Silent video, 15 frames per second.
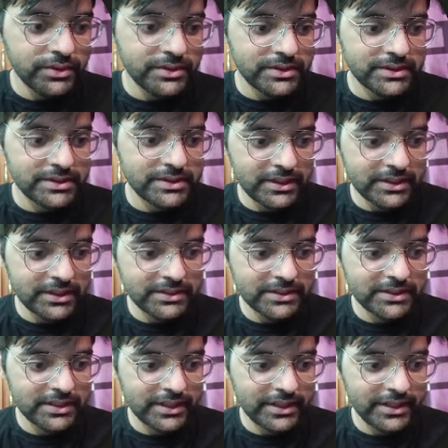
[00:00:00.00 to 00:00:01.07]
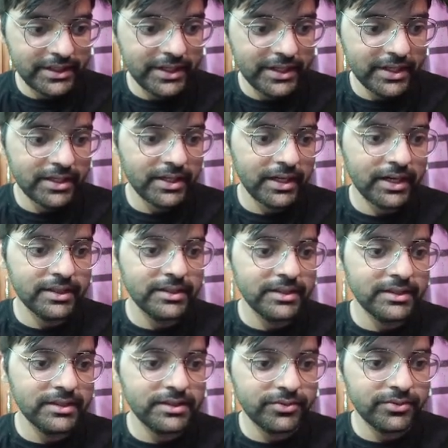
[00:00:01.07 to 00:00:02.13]
6 8, and this
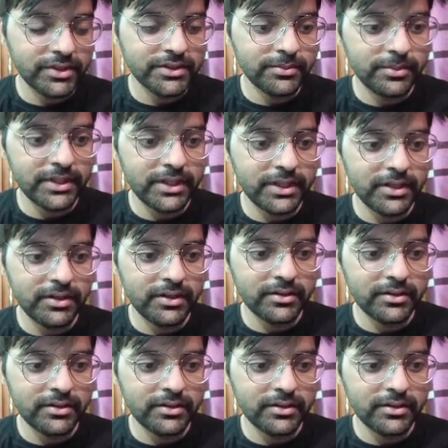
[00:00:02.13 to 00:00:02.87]
is first player